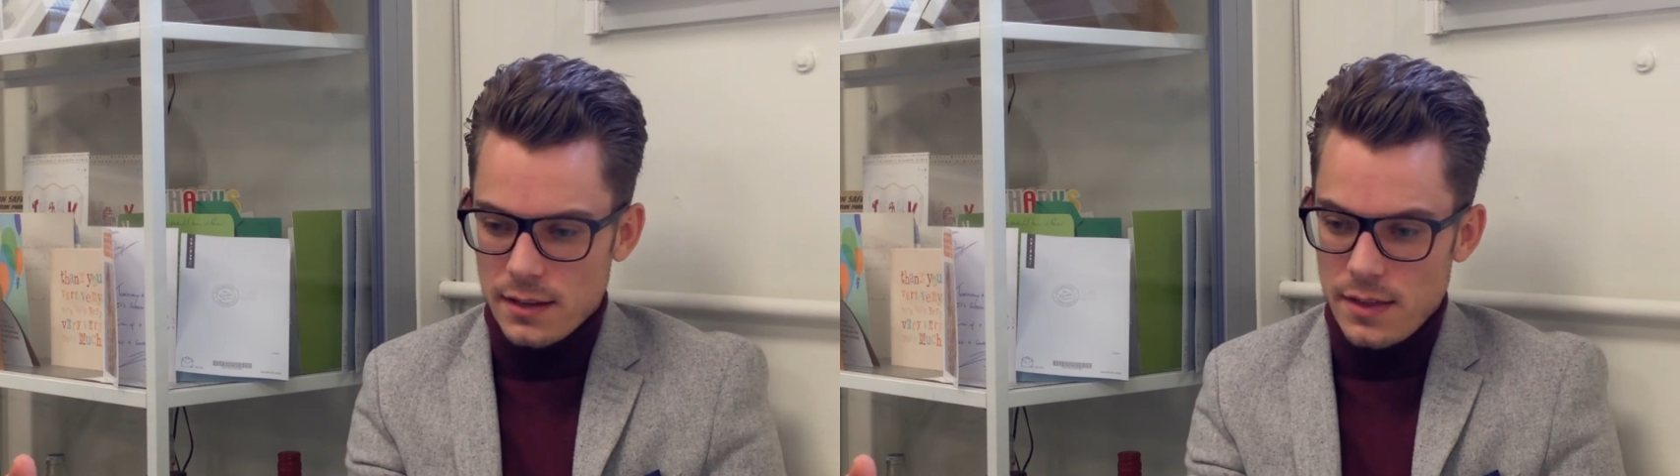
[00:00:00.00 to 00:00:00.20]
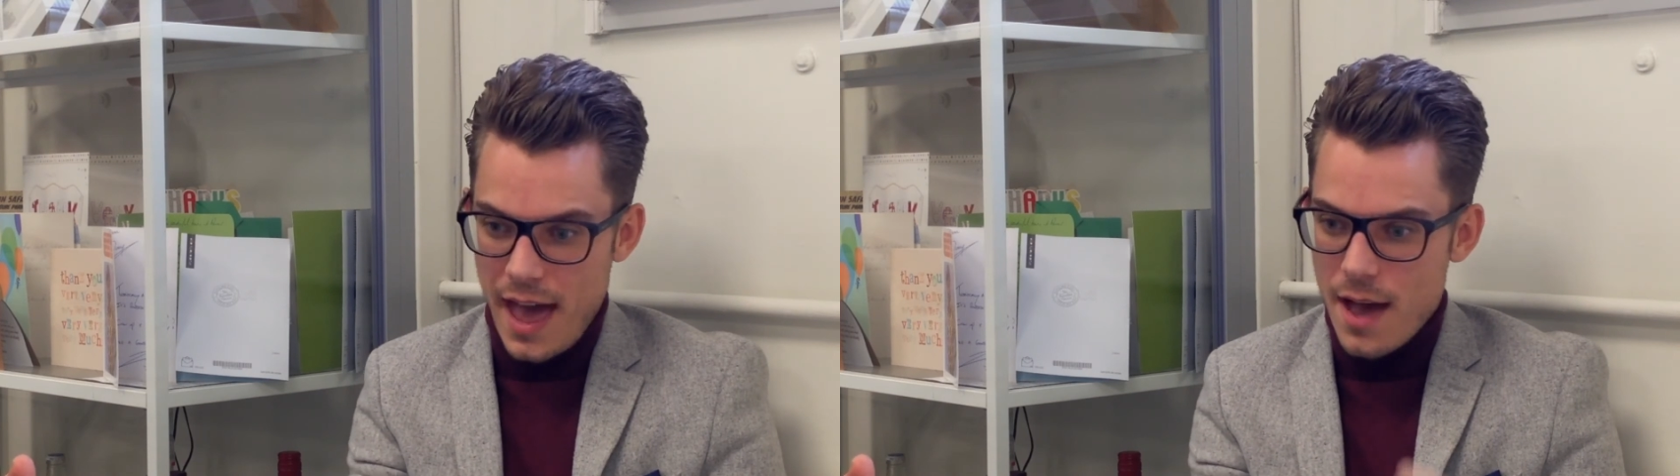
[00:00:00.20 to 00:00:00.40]

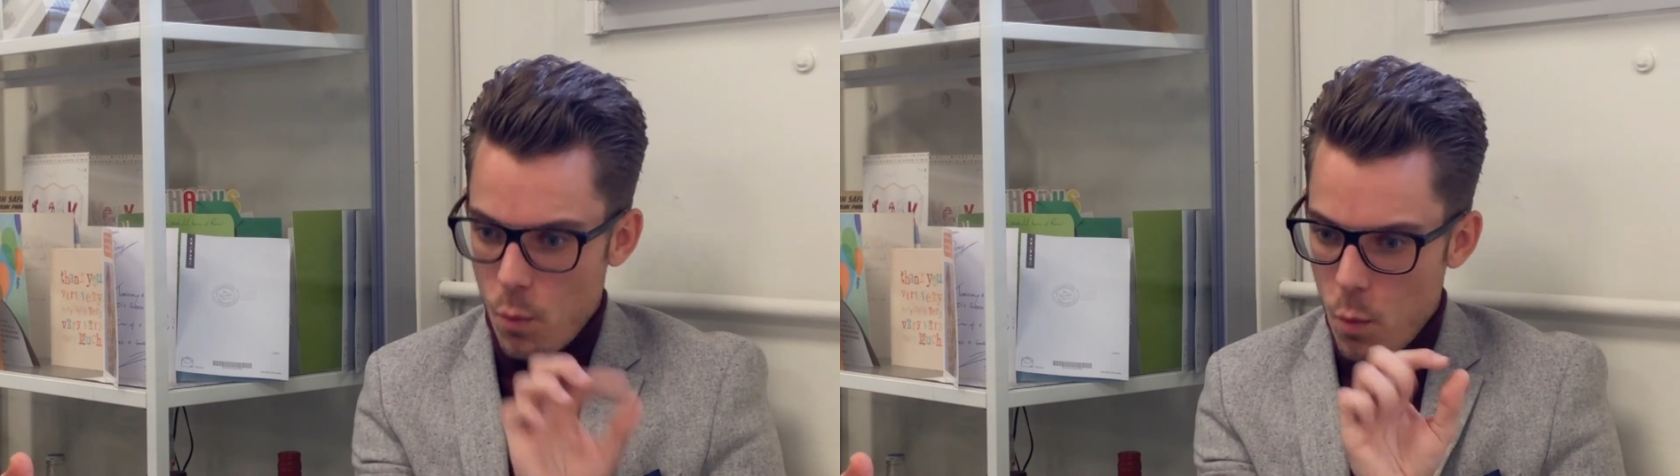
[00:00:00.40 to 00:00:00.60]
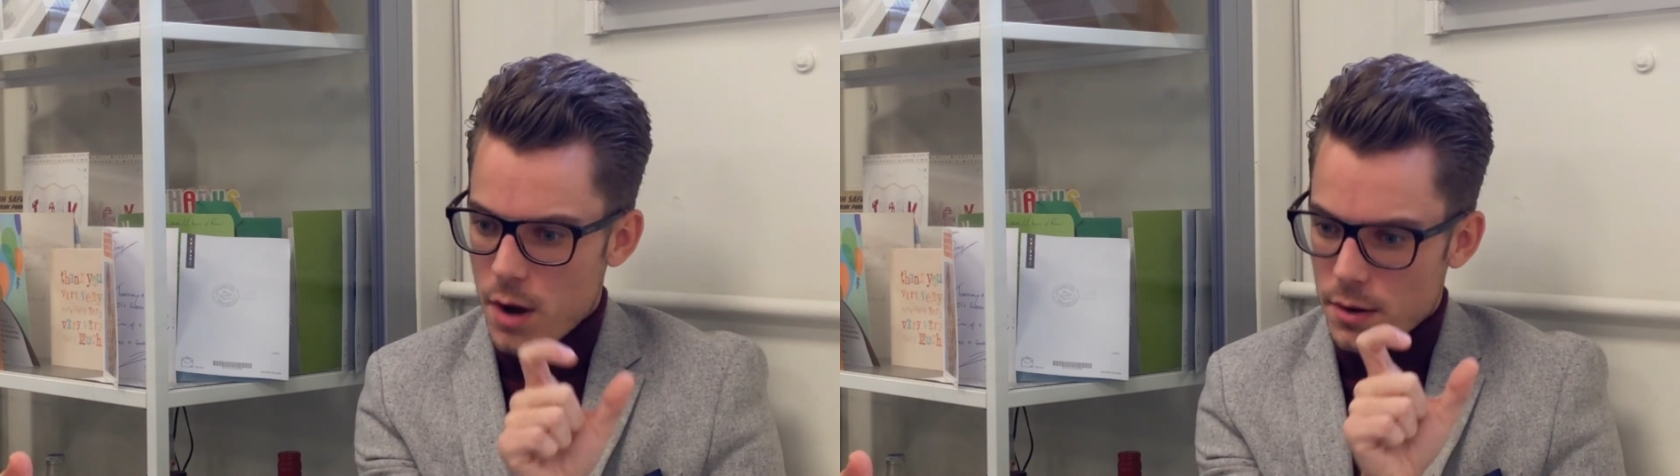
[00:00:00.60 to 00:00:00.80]
That
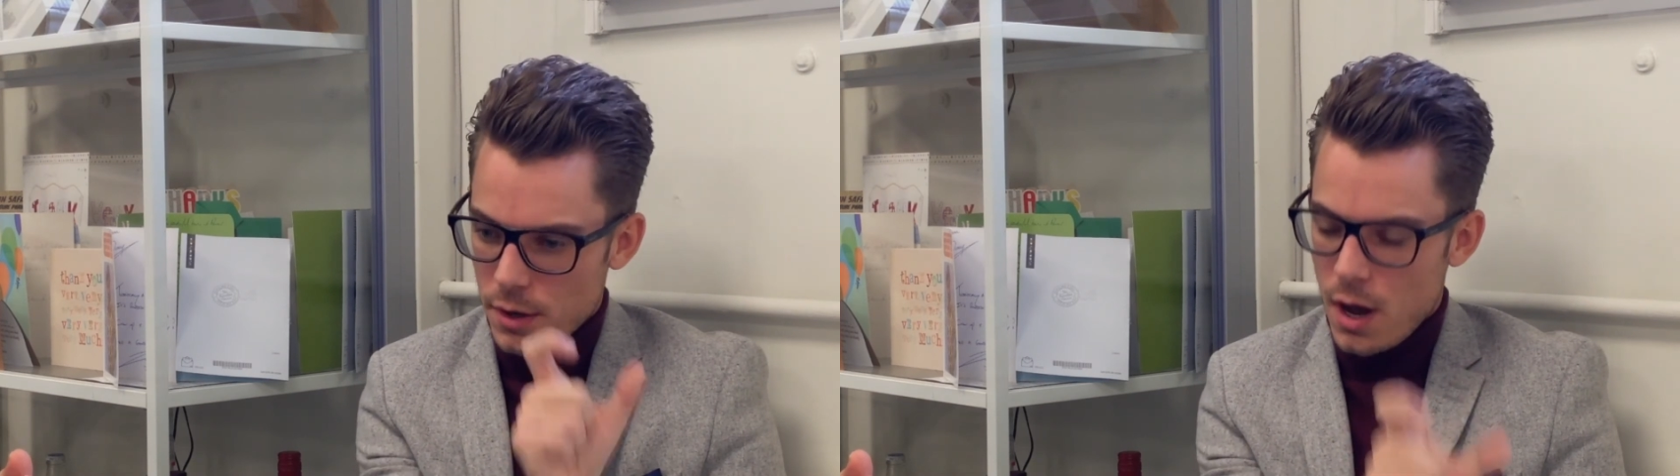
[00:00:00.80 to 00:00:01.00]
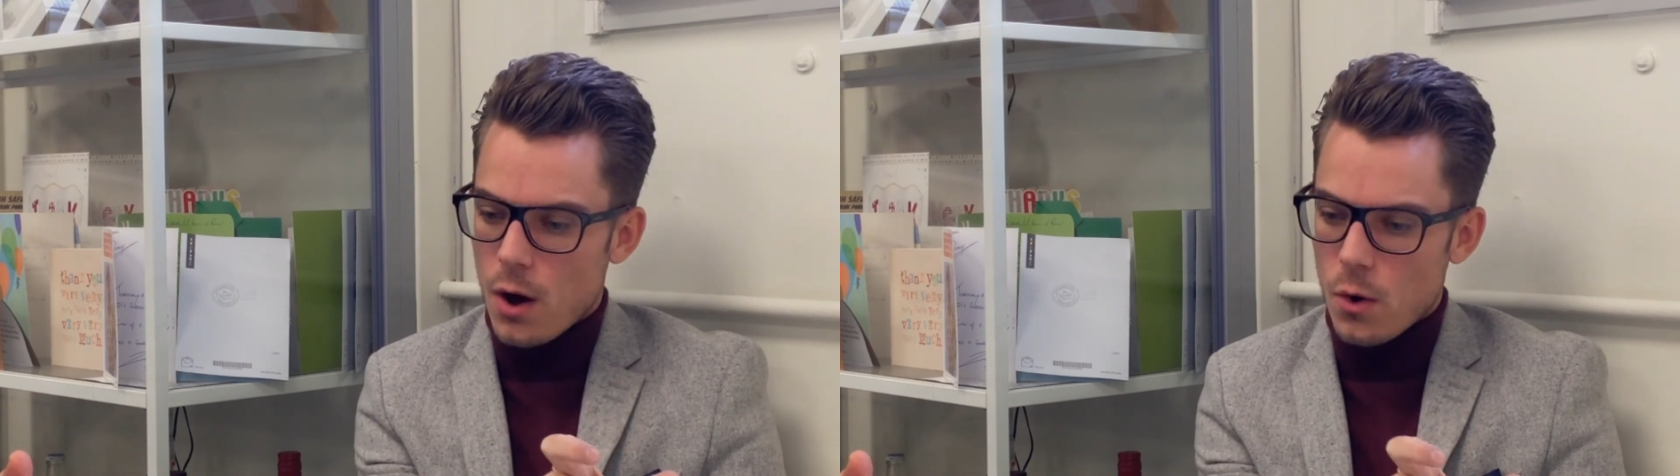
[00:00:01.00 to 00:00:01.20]
one
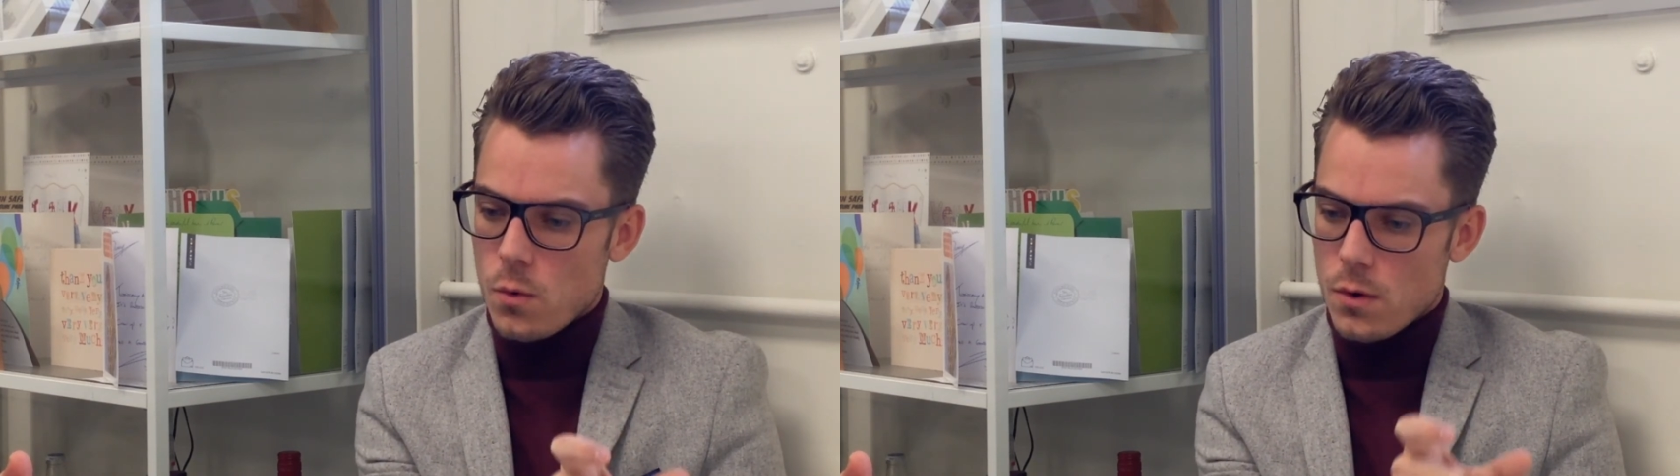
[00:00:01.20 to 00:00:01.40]
goal